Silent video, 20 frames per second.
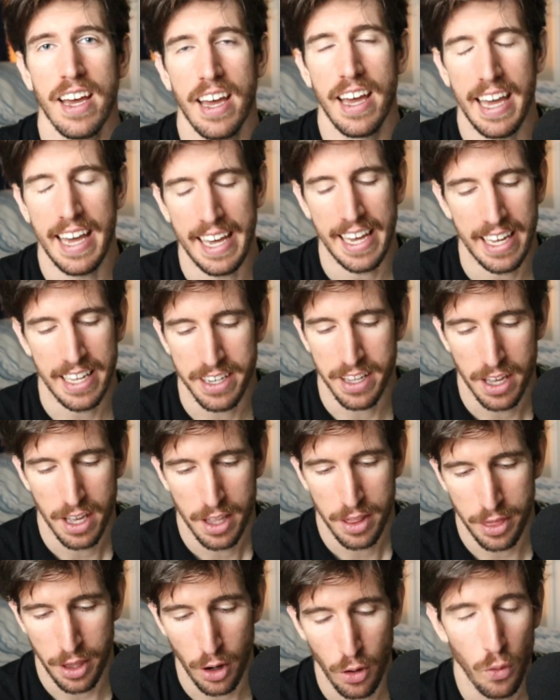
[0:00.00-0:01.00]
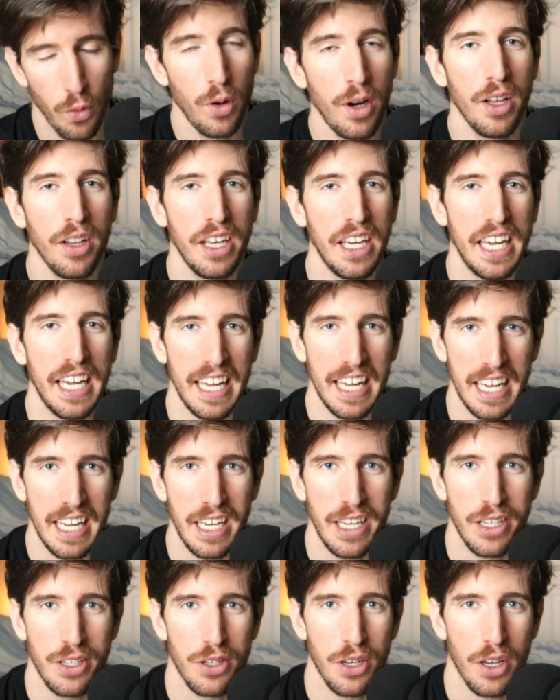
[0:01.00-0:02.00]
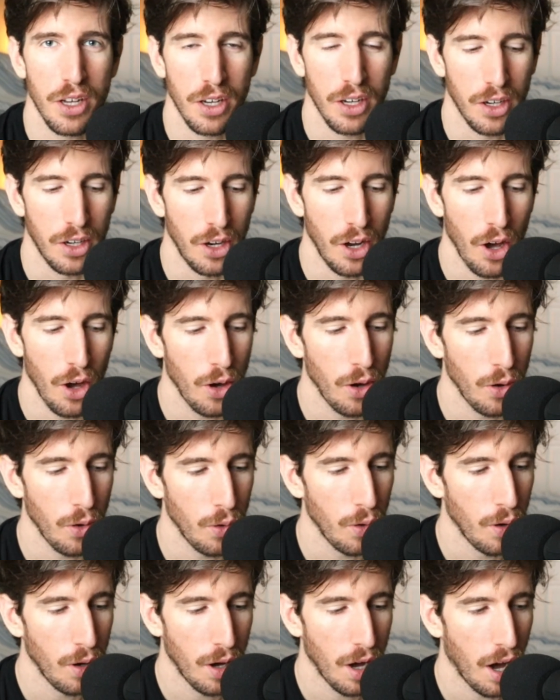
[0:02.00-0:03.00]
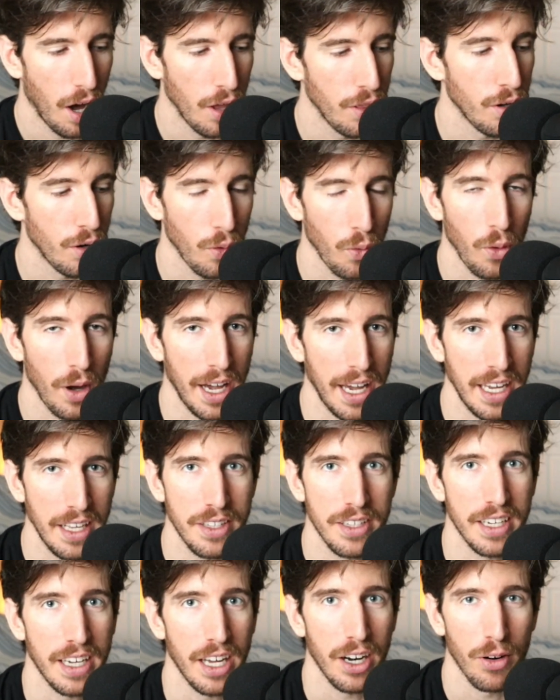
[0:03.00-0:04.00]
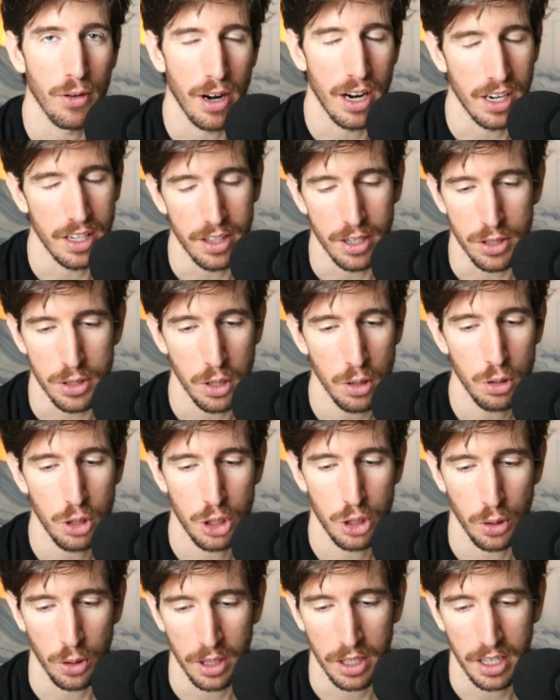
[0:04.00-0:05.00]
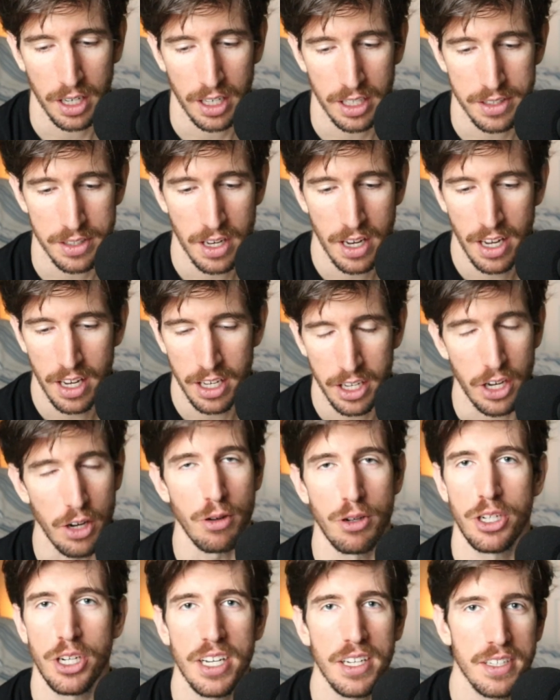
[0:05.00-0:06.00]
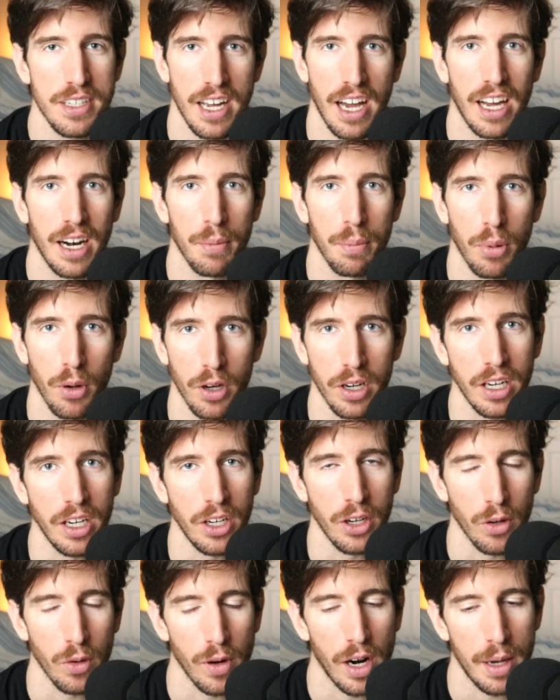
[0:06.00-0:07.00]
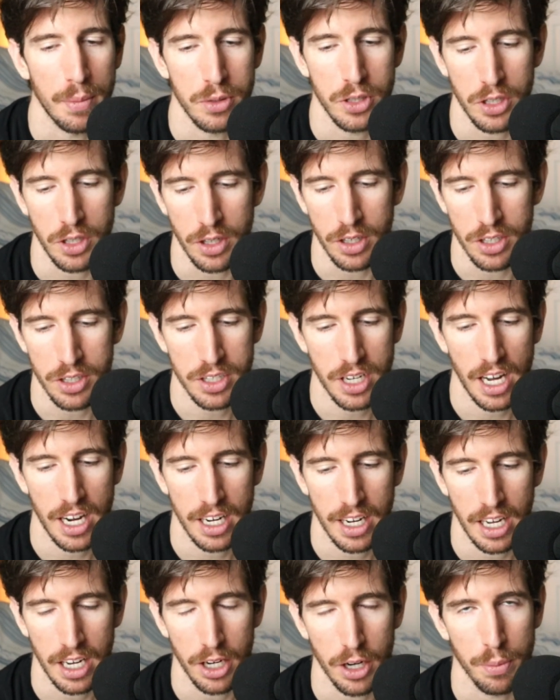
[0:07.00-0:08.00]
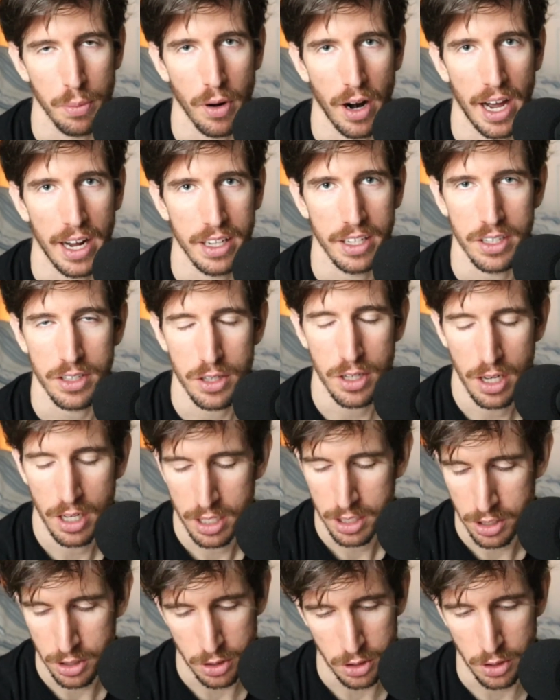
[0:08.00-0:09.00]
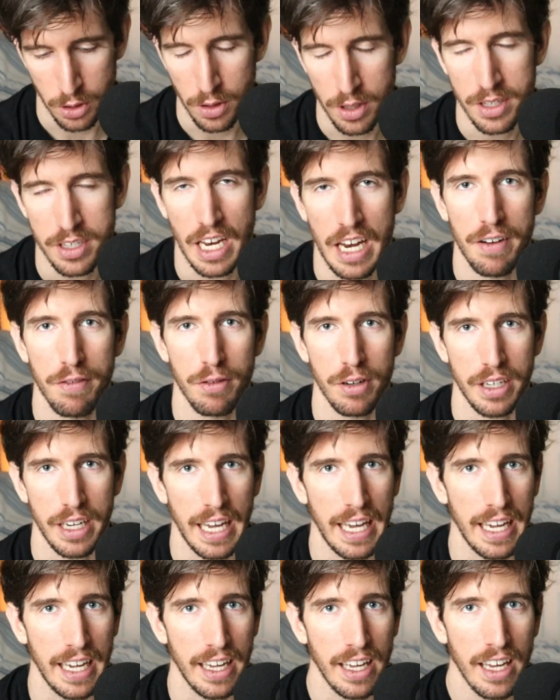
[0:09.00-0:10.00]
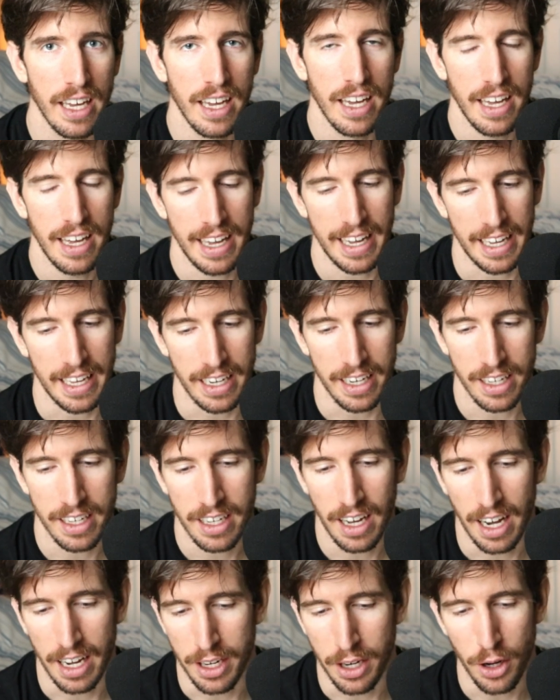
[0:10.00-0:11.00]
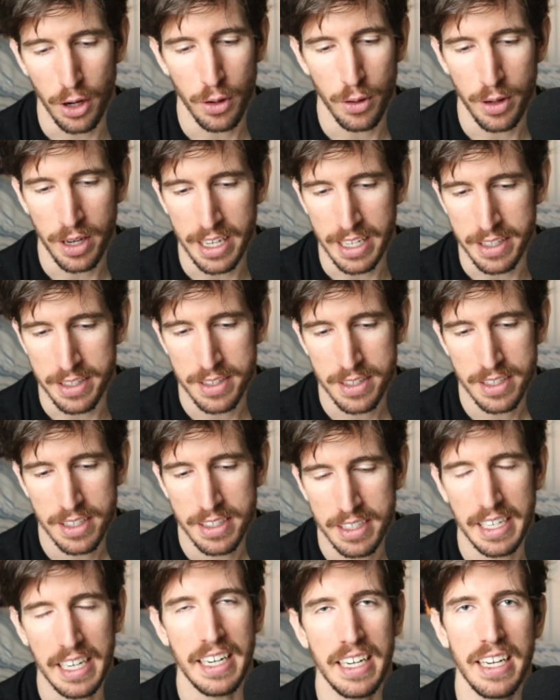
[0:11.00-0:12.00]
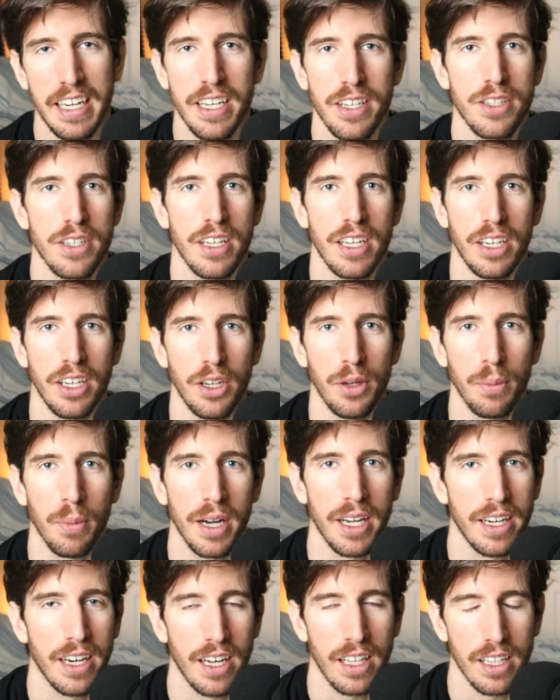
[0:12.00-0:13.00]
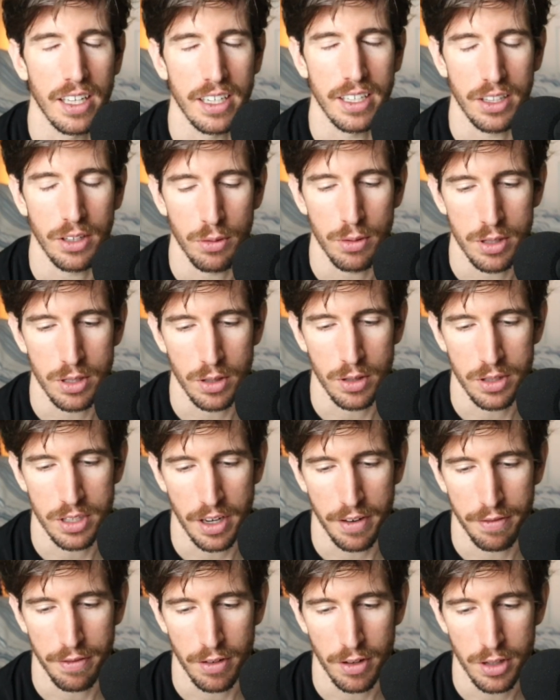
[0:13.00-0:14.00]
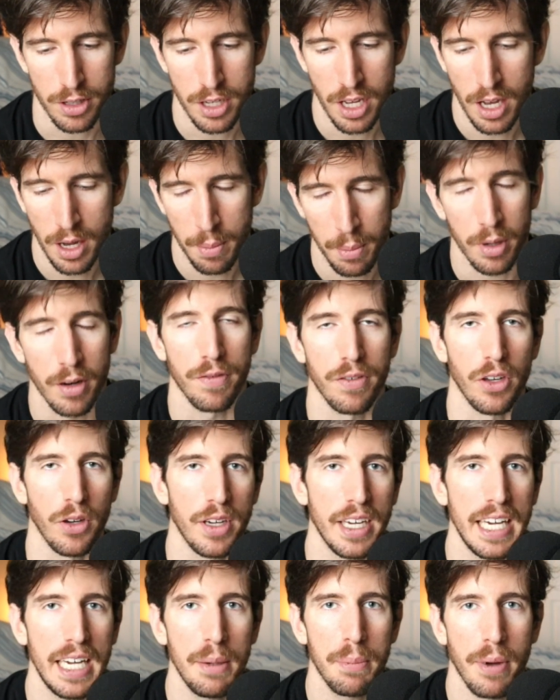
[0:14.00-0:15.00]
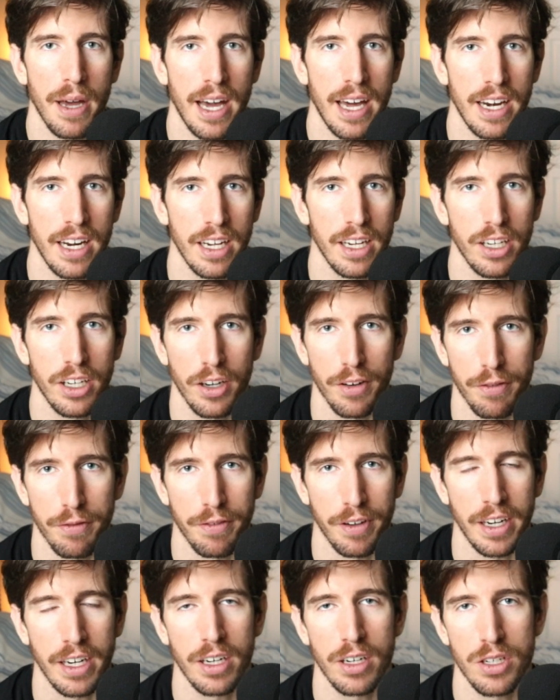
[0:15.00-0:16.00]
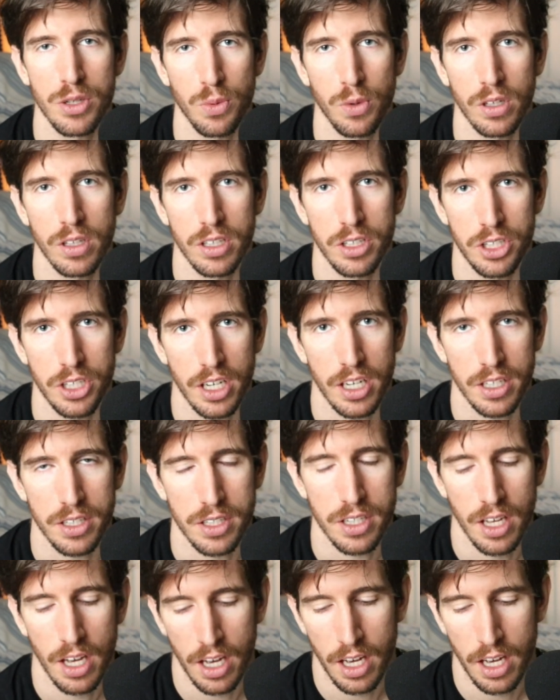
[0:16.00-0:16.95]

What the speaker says: And there really is no other way to get around it. There's no shortcuts. You just got to put in your reps. You just got to get your practice. Just do this every day. And I know it's tedious and you might not like the results at first, but if you keep at it, your fingers will adjust.